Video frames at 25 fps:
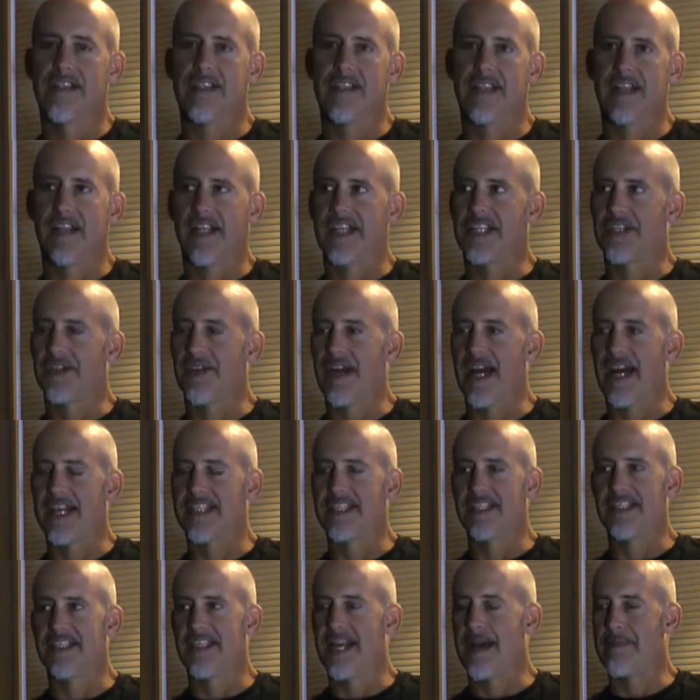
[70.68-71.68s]
click
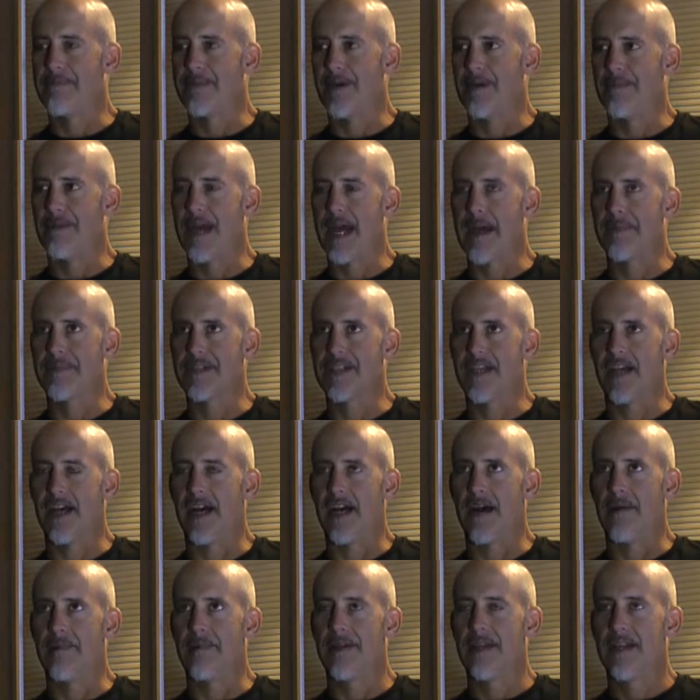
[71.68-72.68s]
tracks and tempo maps.
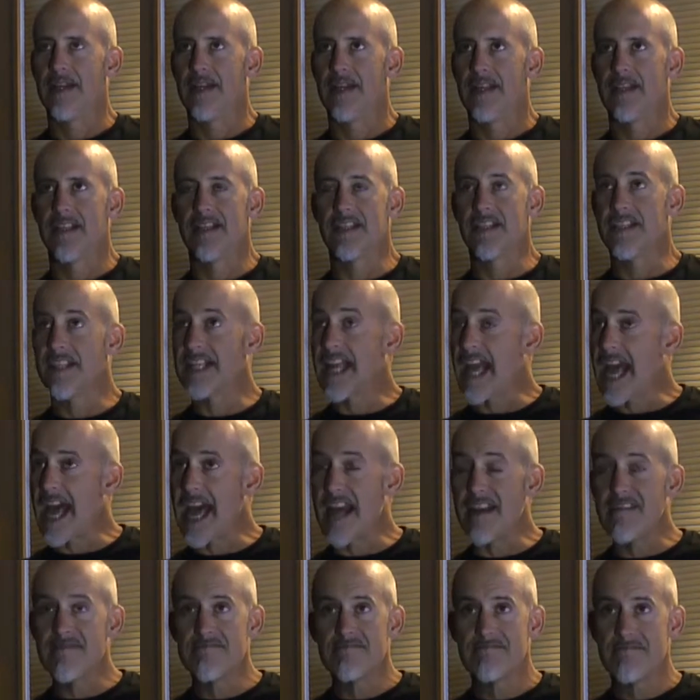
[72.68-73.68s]
This is,
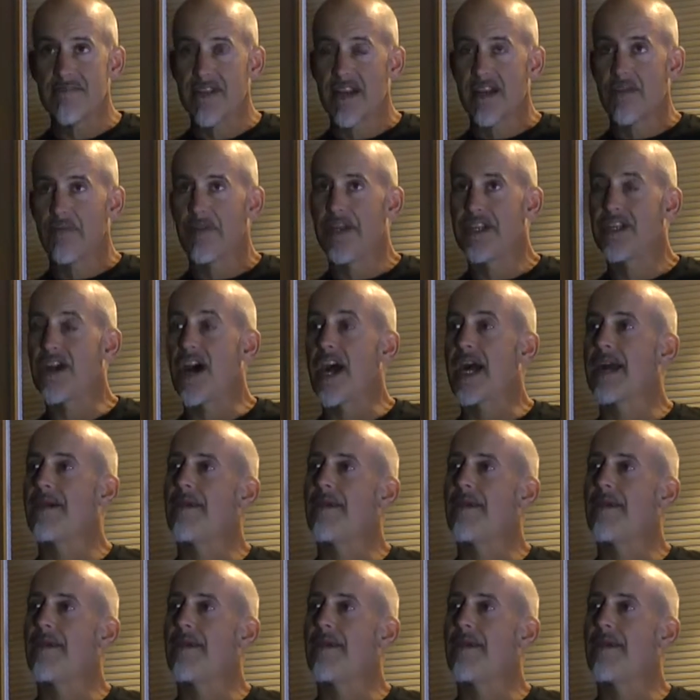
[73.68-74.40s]
again, we talk